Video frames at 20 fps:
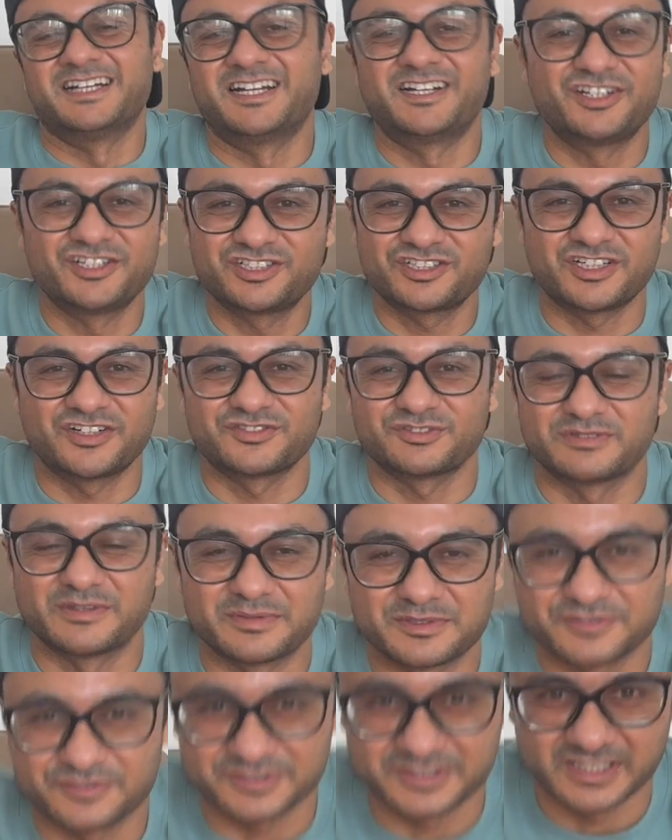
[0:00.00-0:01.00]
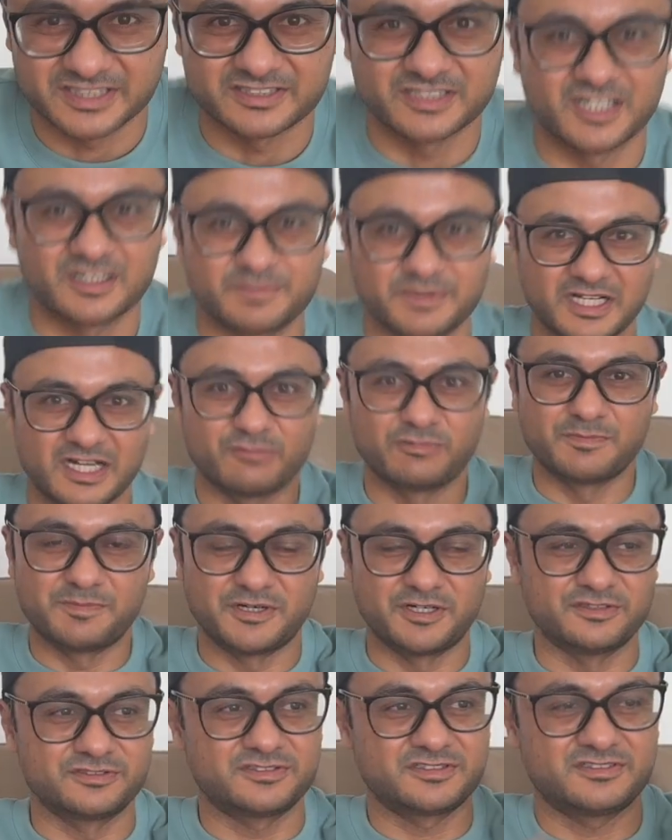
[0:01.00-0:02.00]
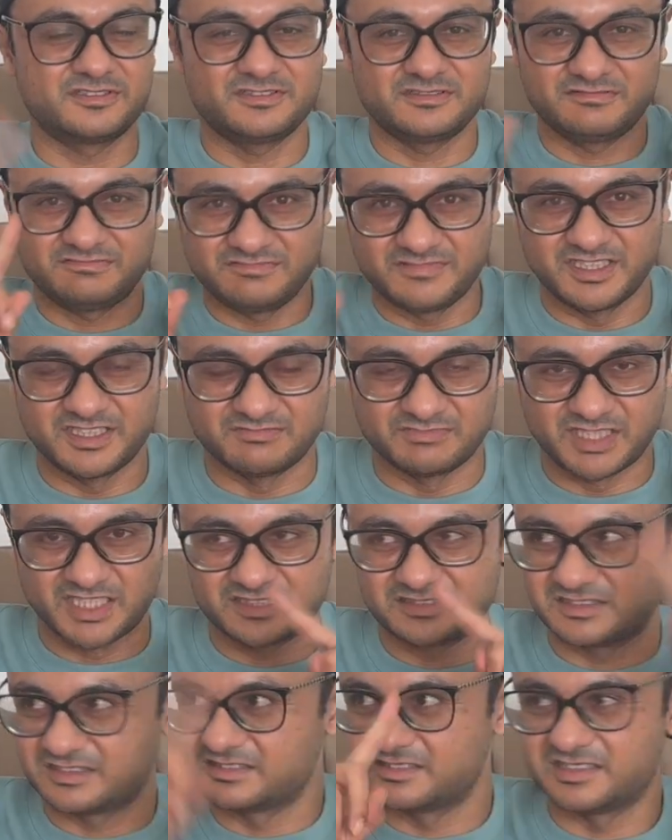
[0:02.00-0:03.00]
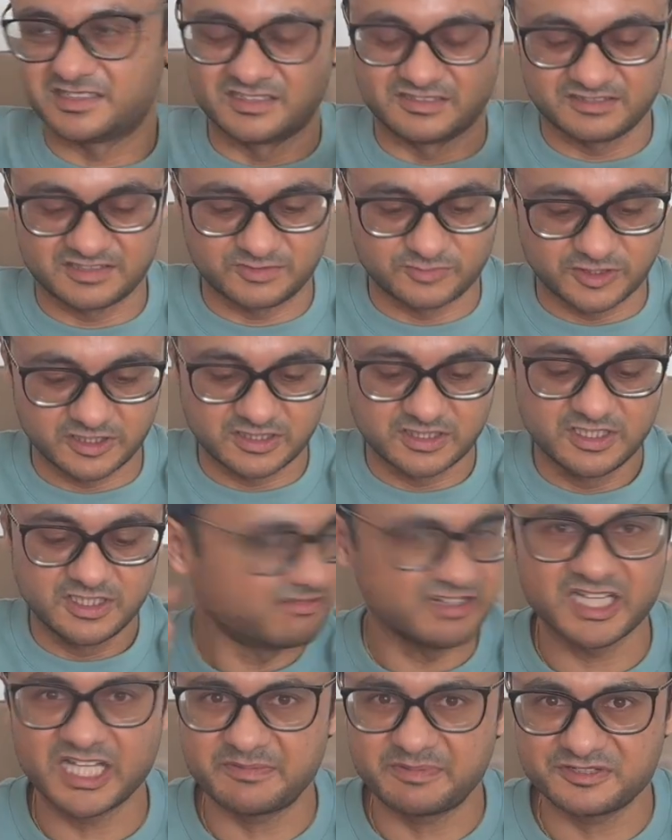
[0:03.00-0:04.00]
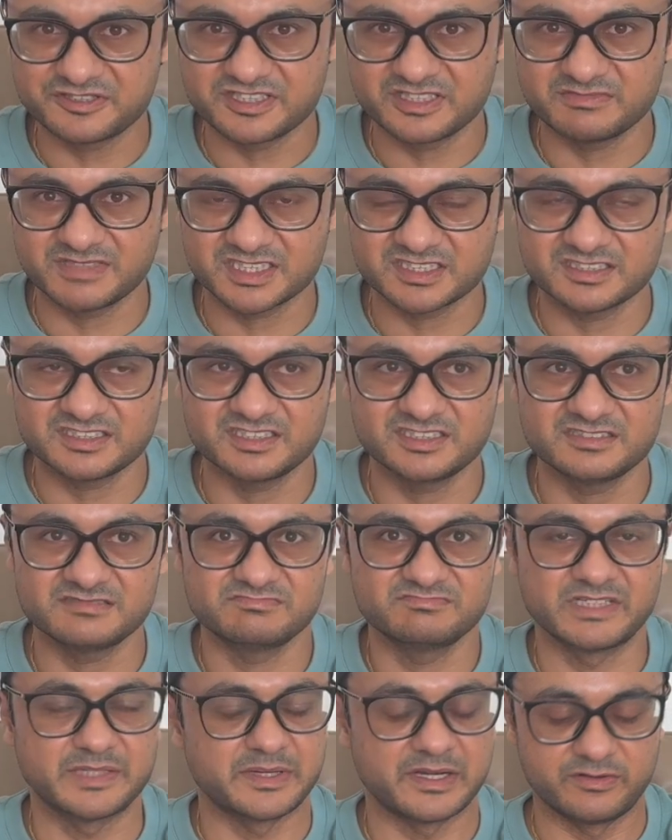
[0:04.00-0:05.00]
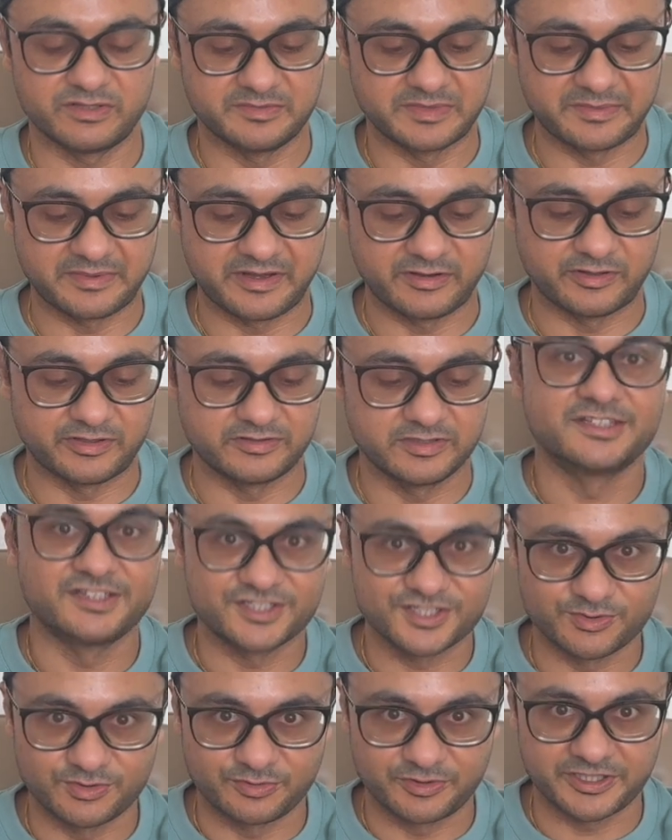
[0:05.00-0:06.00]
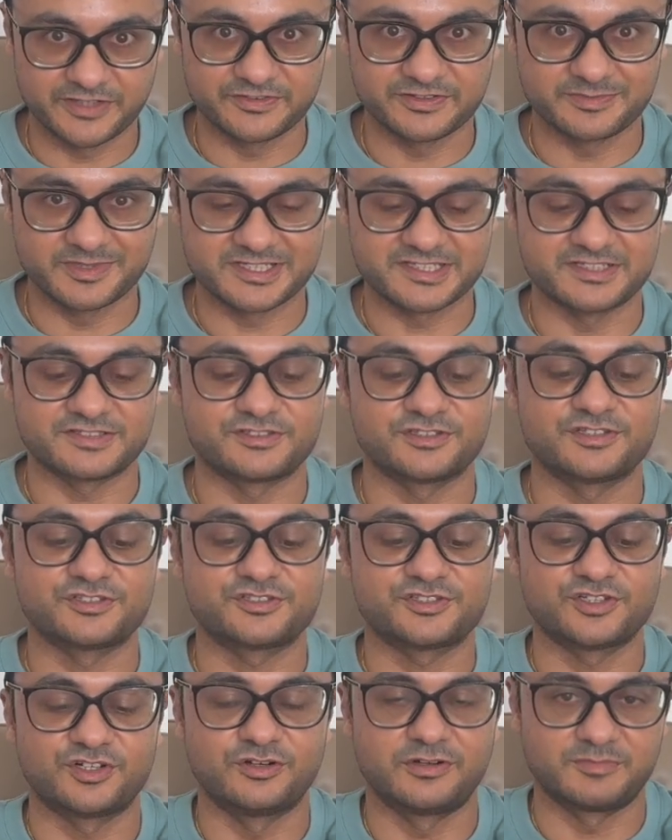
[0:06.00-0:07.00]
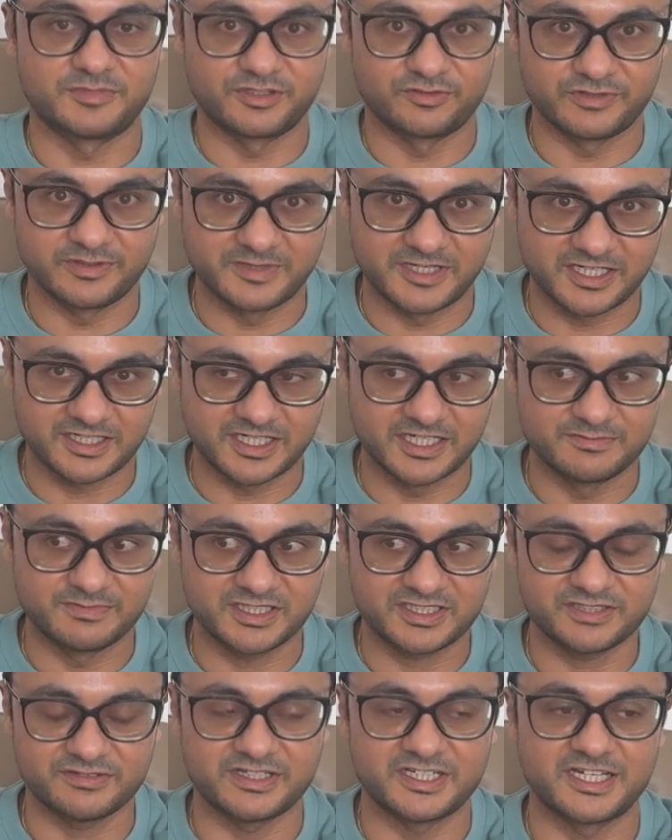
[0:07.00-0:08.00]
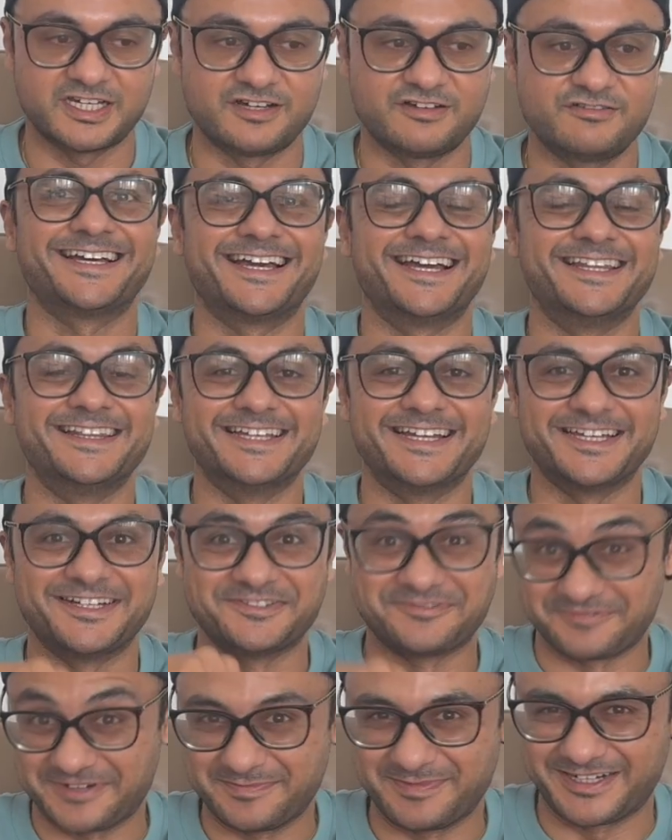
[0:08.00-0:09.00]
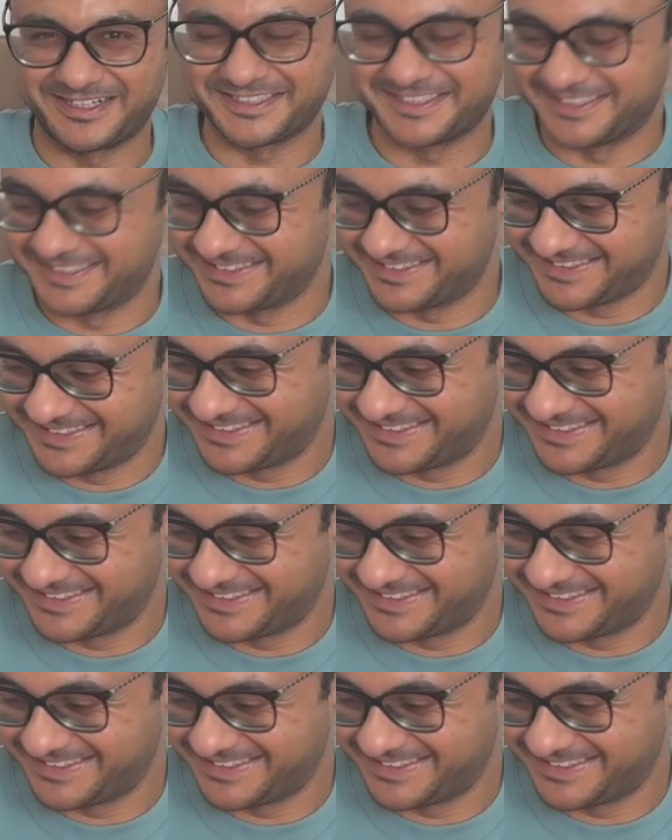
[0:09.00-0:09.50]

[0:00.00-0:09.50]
I already took off the ribbons for TikTok, but I will post the unboxings here somewhere. Will I post the unboxings here? Maybe I will, maybe I won't. This is the one we're giving to my sister, so I'm gonna unbox it right now and then rebox it.